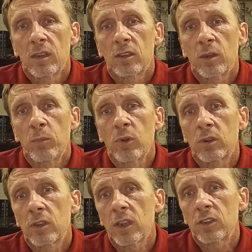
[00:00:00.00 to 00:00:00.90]
The
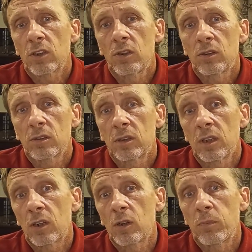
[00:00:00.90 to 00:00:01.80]
book takes on
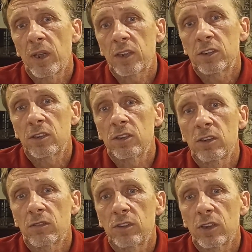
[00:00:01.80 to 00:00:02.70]
the
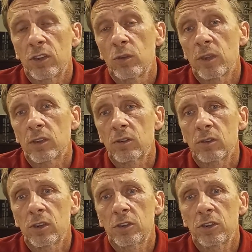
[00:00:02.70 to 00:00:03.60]
complexity of the human
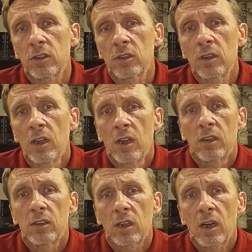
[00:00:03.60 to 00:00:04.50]
condition,
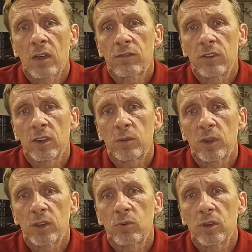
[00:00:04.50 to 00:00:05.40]
the conflict
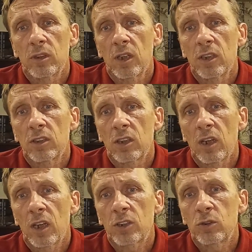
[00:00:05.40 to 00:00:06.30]
between the
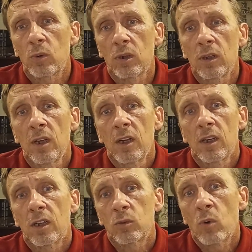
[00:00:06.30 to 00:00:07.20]
intellectual
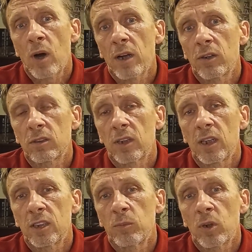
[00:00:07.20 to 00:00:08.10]
and wild
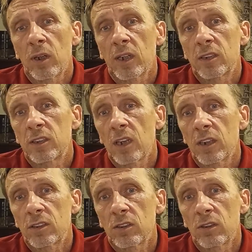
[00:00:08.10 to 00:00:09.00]
animal like
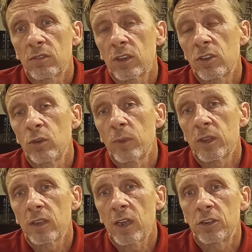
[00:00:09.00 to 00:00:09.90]
sides of the
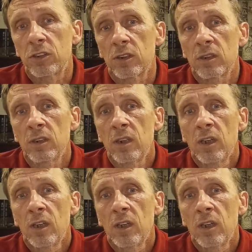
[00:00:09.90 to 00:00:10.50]
human nature.